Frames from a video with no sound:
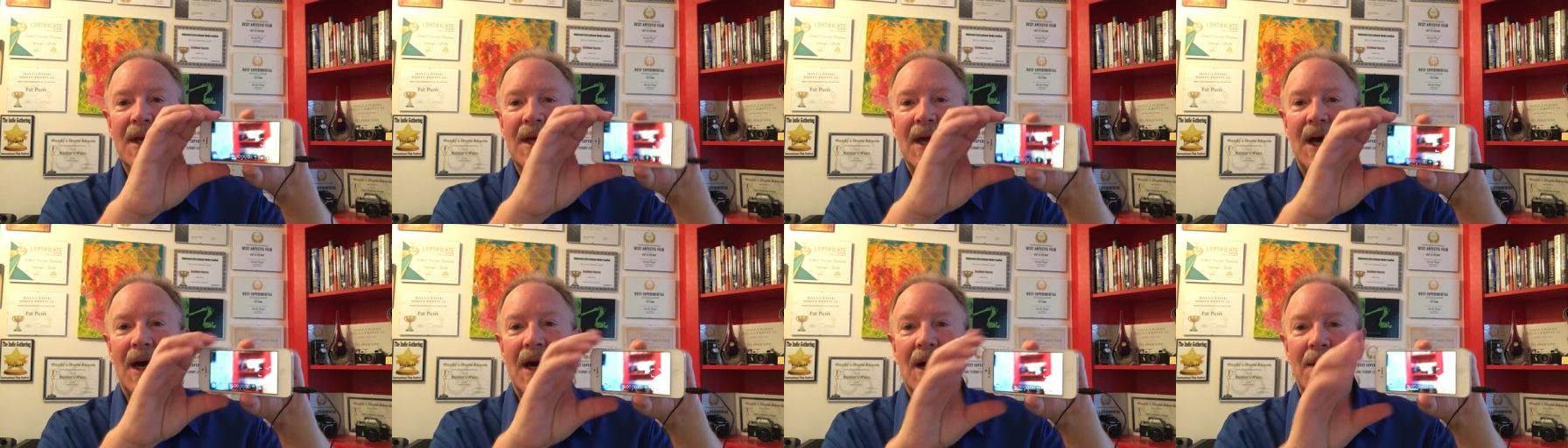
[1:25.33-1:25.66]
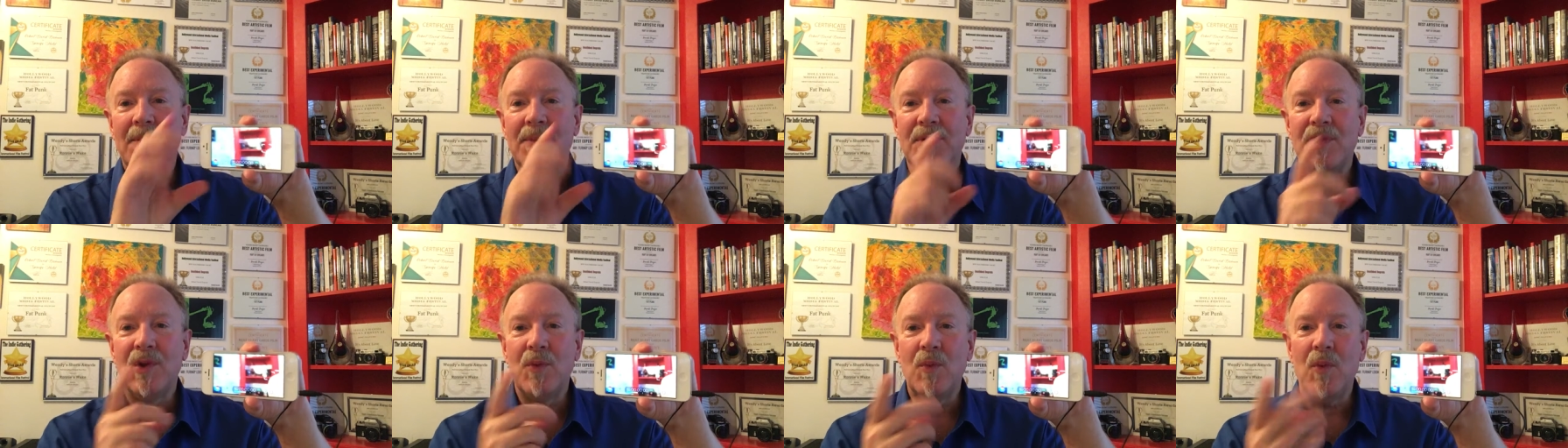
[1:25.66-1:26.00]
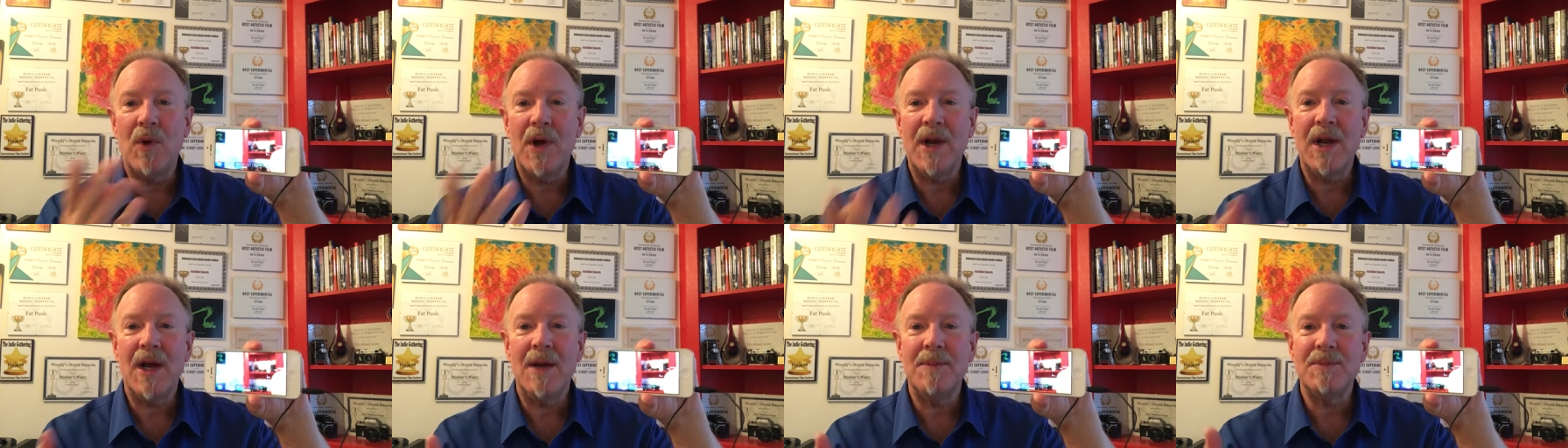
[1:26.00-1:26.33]
The
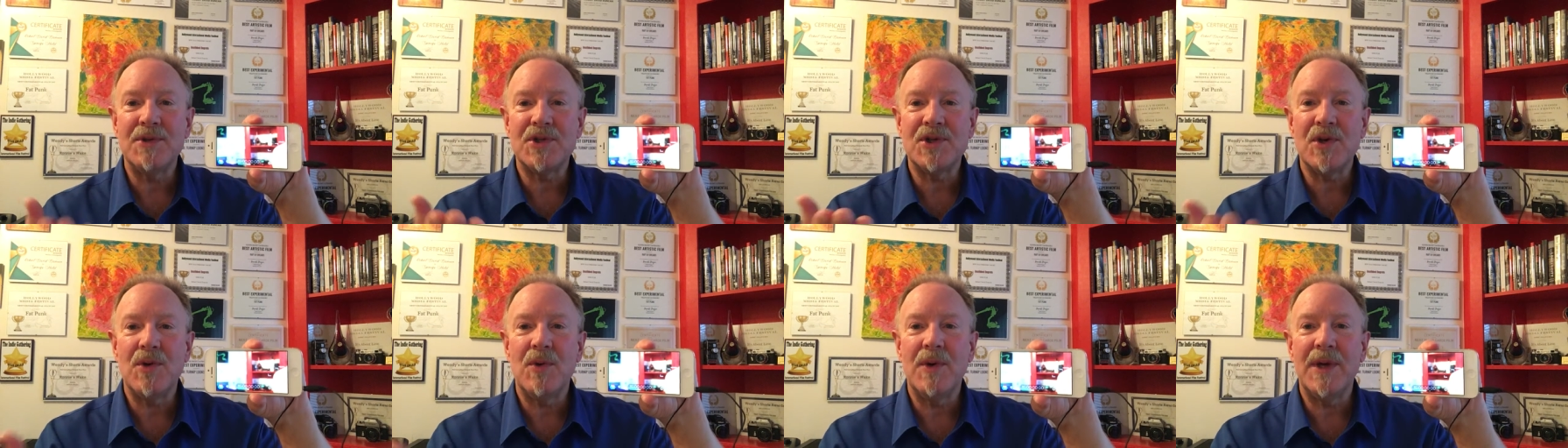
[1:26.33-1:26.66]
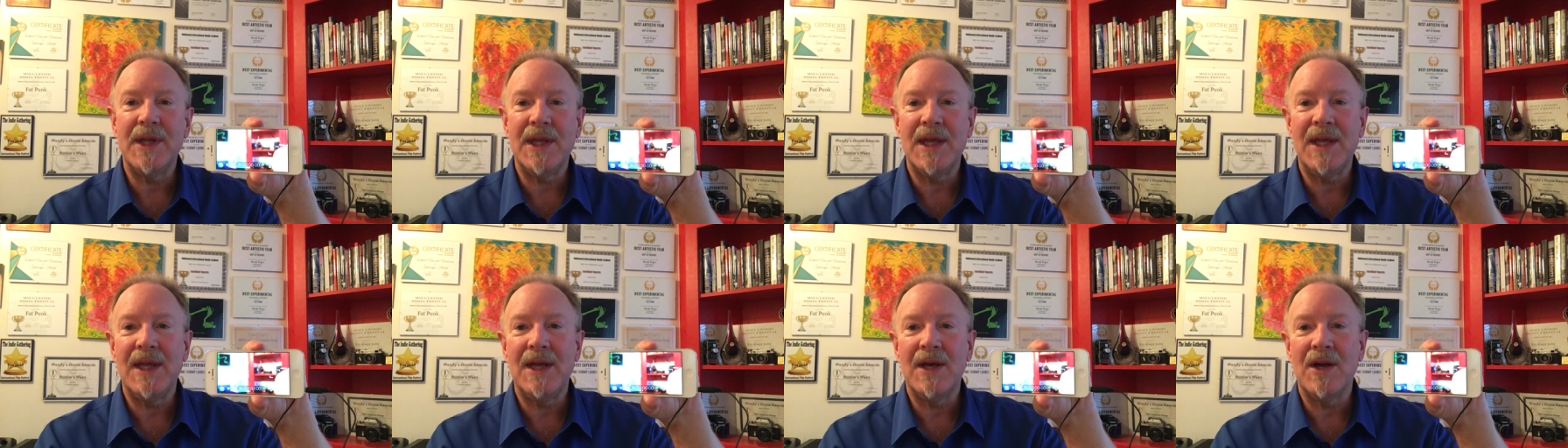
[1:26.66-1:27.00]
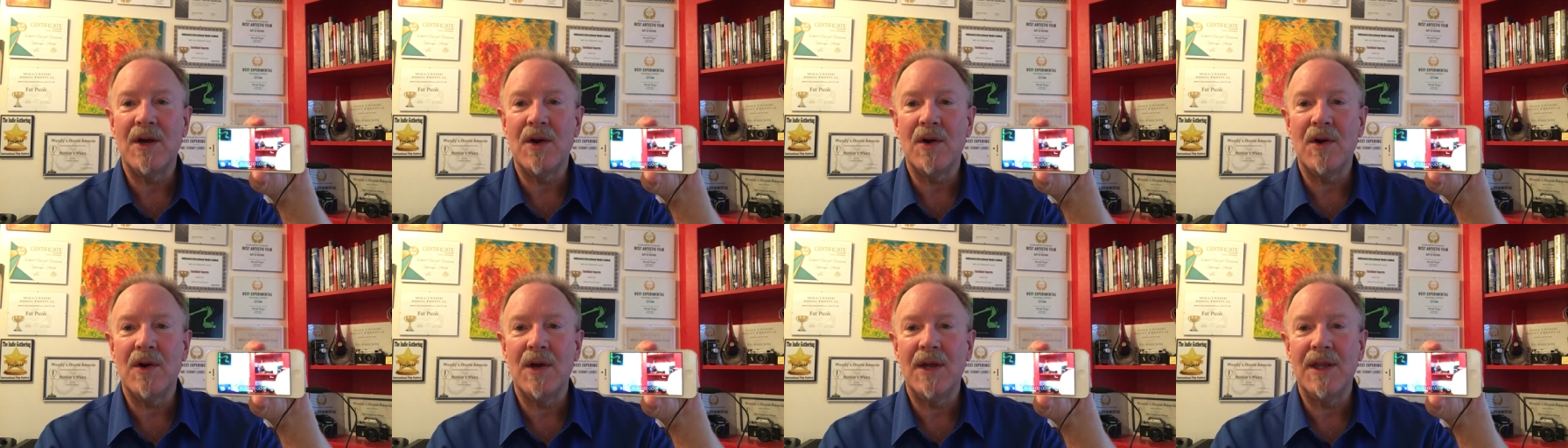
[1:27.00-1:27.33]
one I'm showing
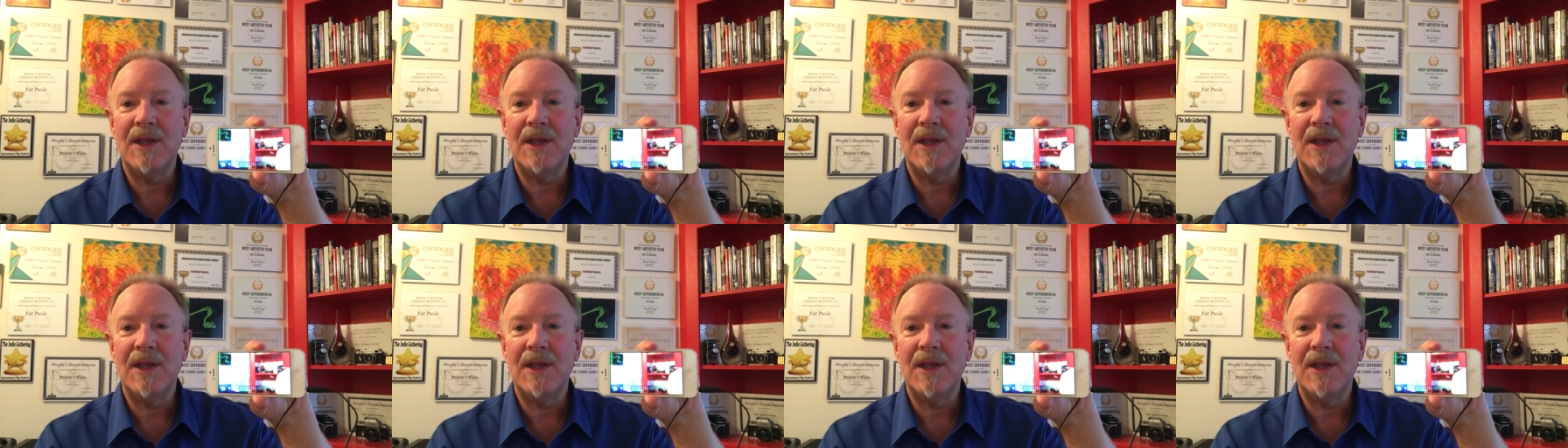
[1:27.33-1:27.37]
here,